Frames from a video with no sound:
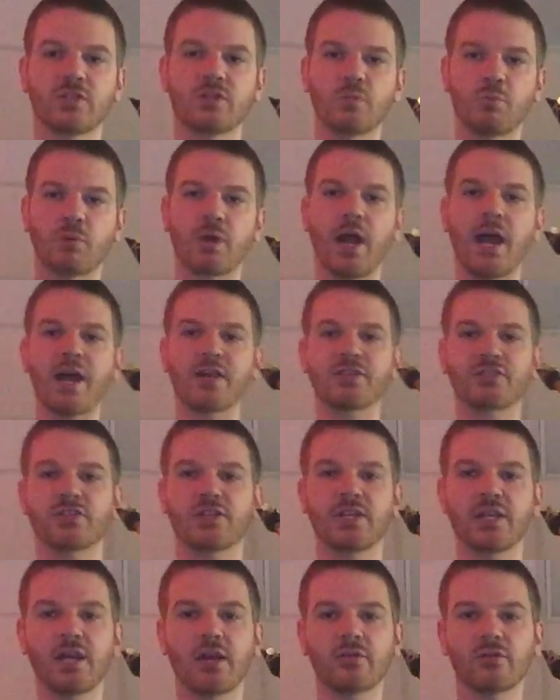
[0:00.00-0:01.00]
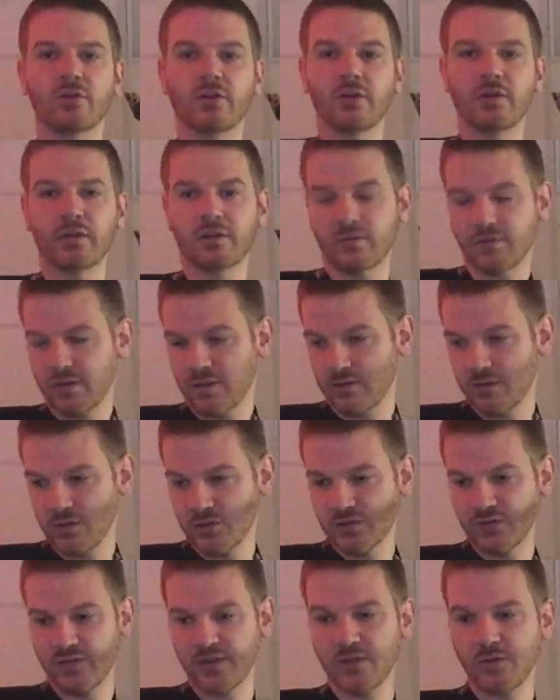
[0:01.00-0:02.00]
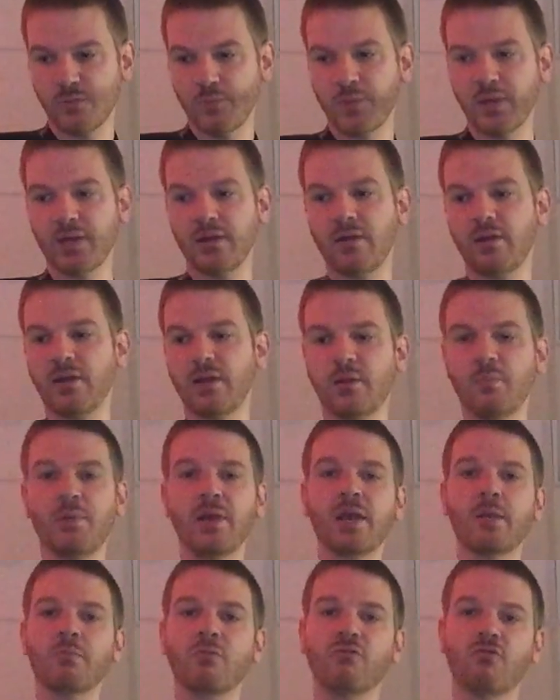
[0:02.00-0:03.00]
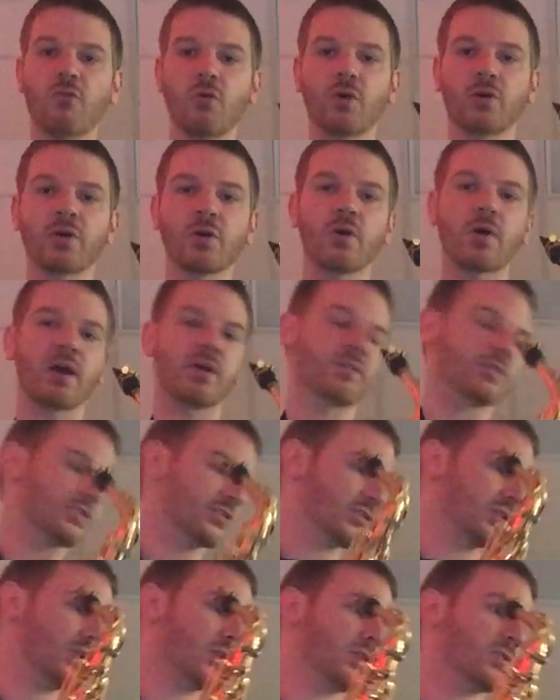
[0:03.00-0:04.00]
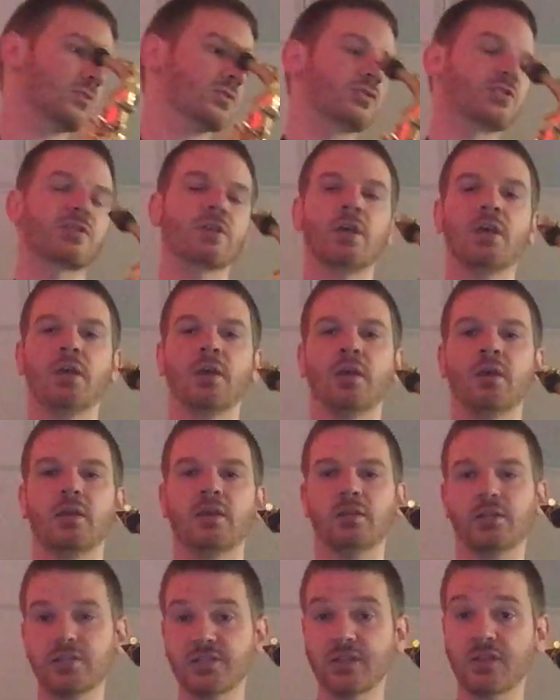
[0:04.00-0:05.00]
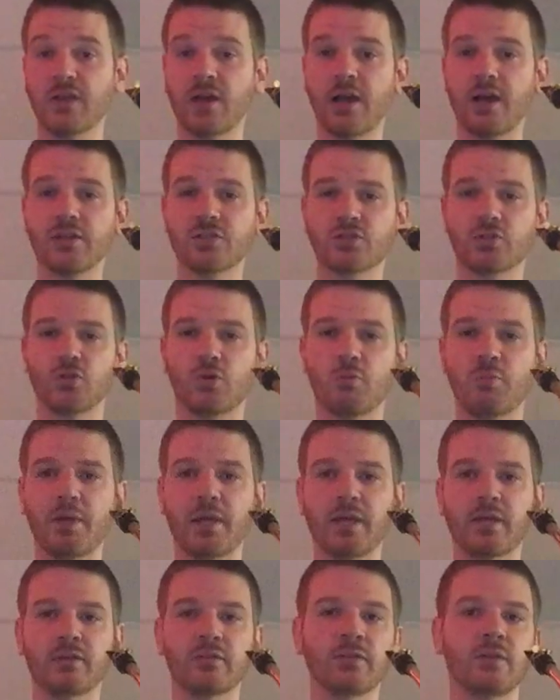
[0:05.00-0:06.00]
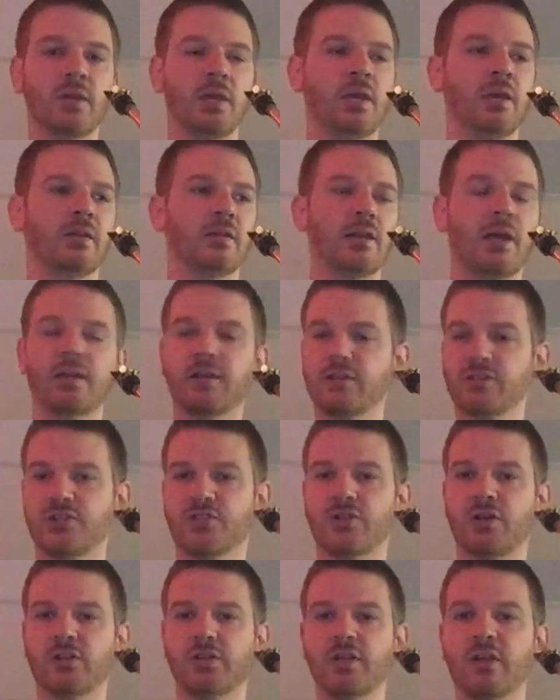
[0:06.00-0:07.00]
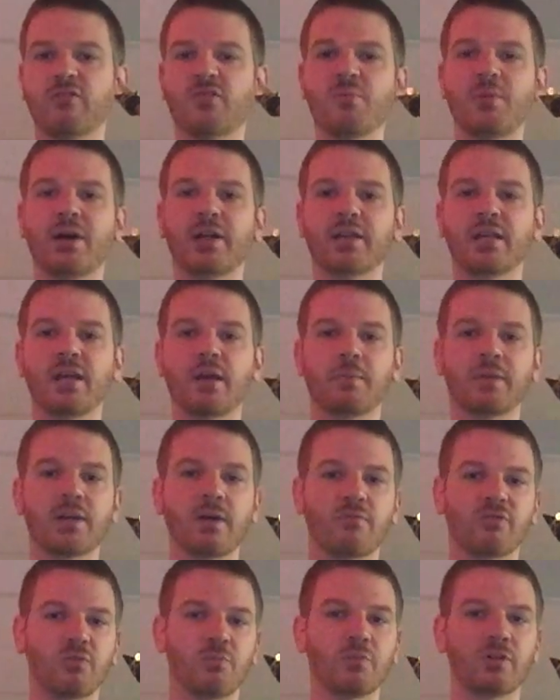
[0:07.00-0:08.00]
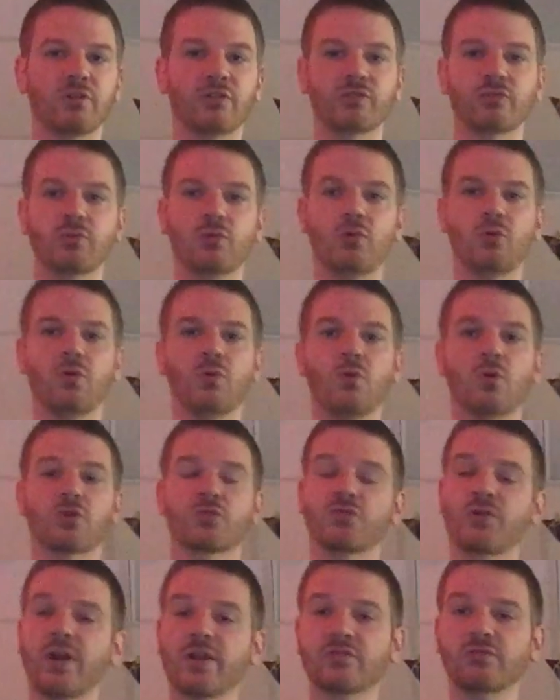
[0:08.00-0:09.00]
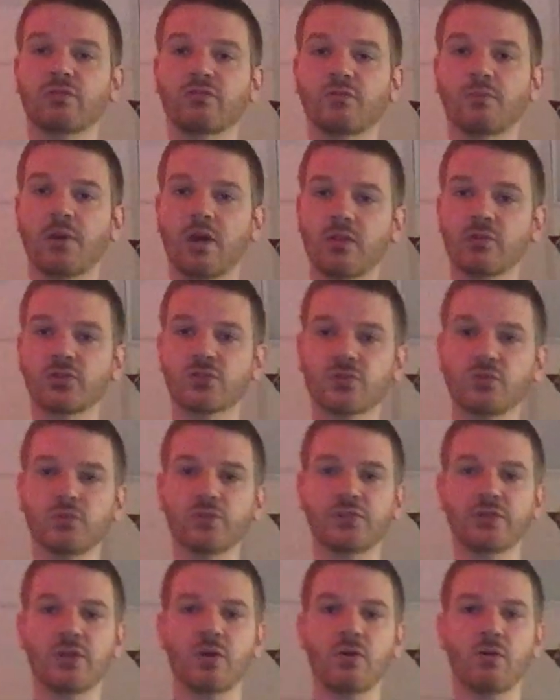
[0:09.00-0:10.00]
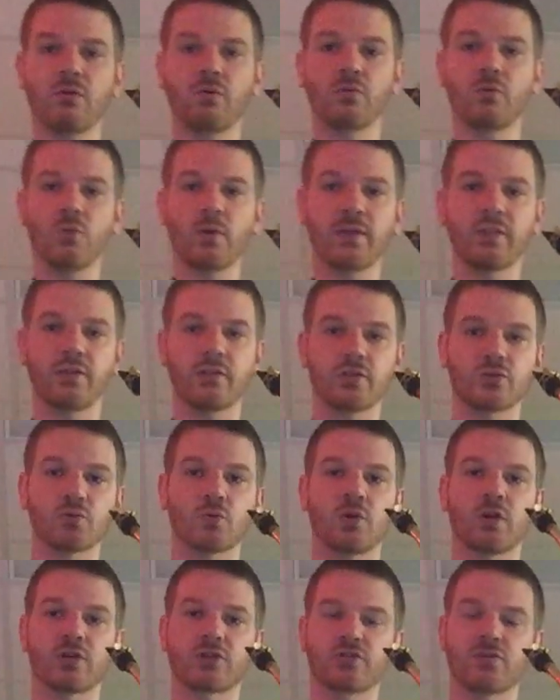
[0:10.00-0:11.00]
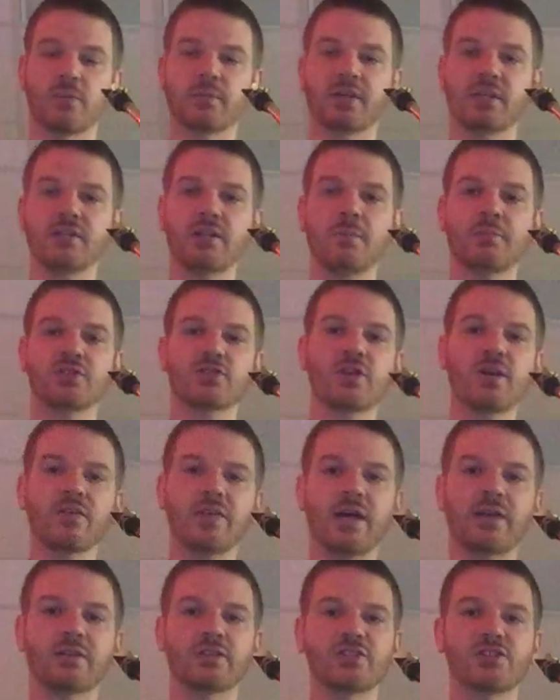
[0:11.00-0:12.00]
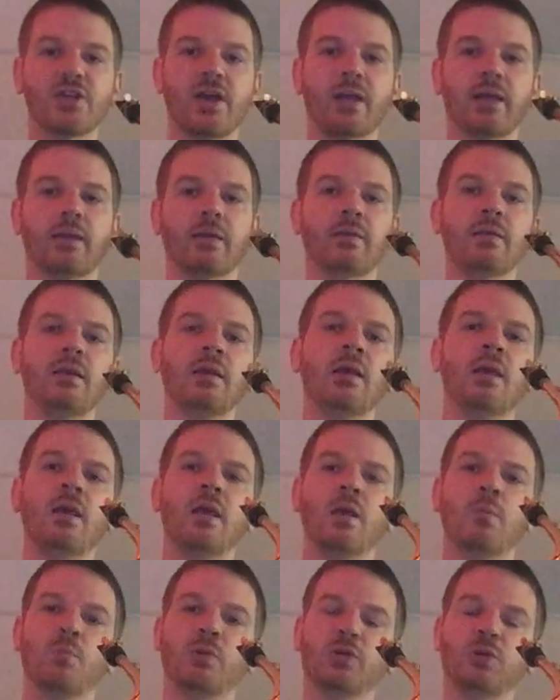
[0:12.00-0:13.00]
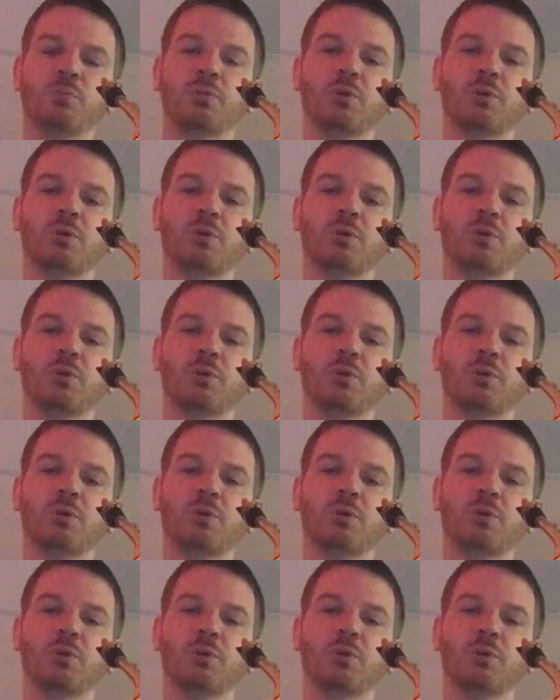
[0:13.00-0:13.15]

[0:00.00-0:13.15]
and the brass together, and those of you that have been in band before know how this goes, at least in the high school band. Not necessarily everybody coming up from middle school or transferring from other schools know the way that this works. So I'm going to demonstrate that in a second. But to